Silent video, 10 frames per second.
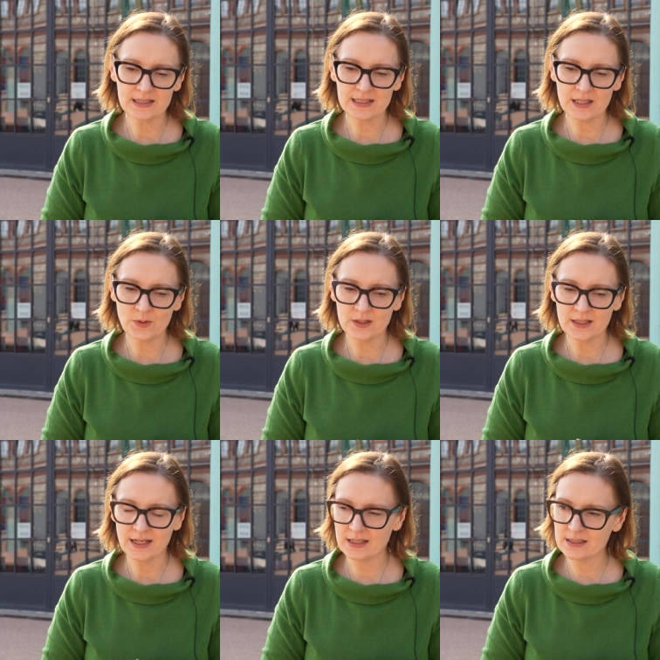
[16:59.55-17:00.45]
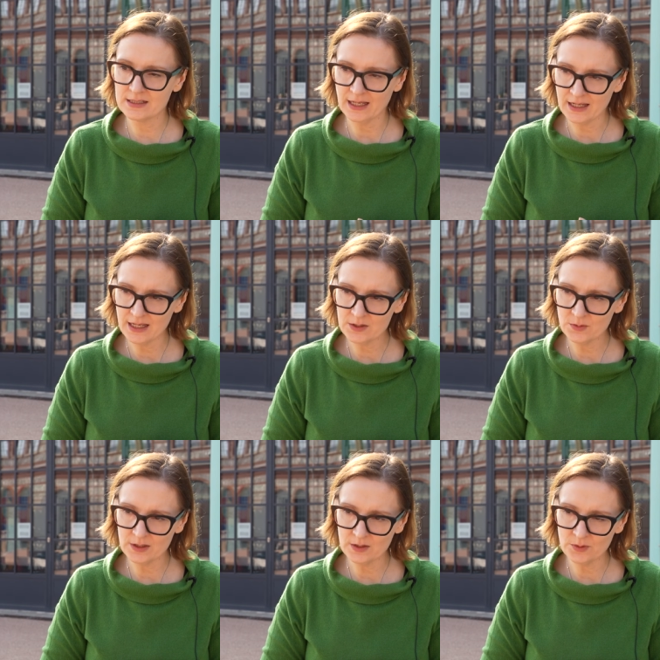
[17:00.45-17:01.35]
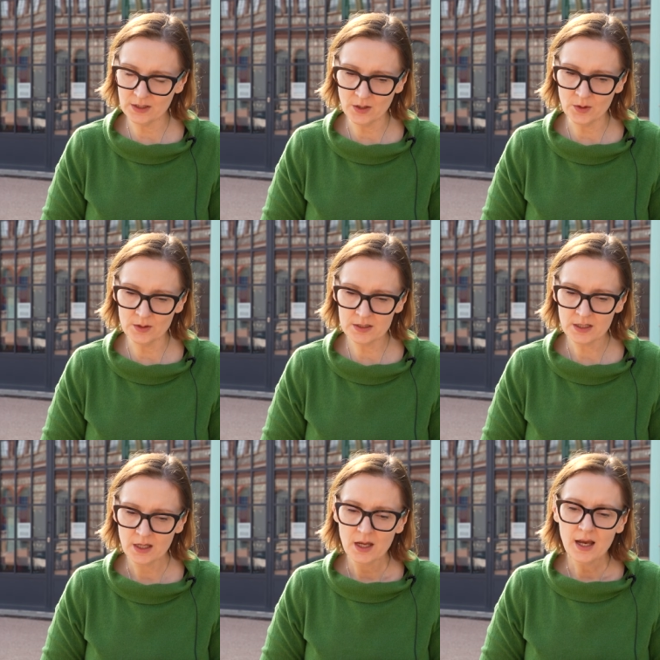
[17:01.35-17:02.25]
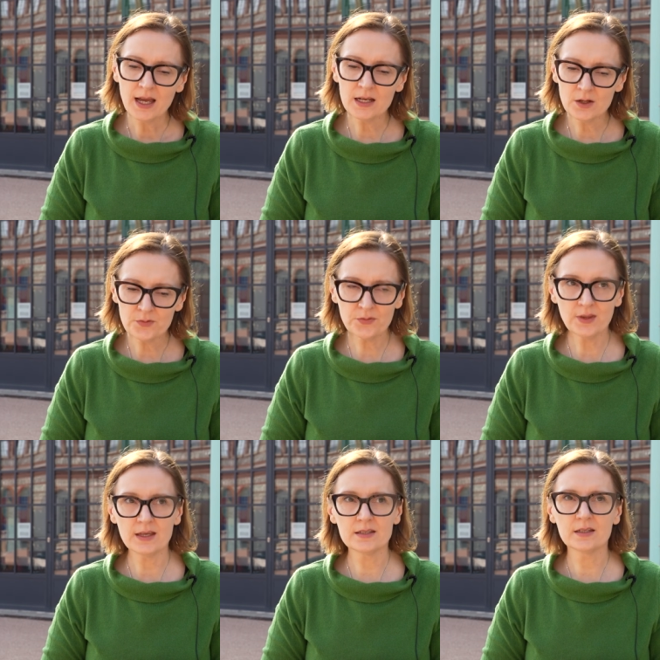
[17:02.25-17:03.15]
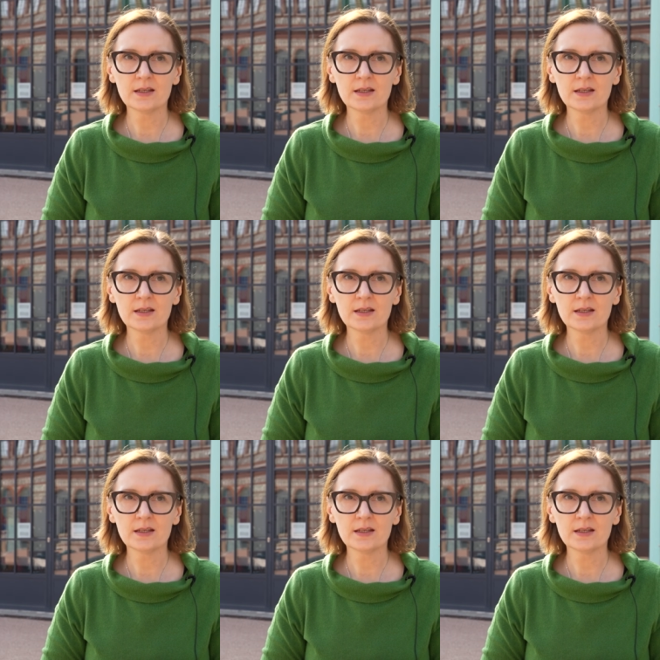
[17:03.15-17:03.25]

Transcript: to see what the next decade will hold. I love that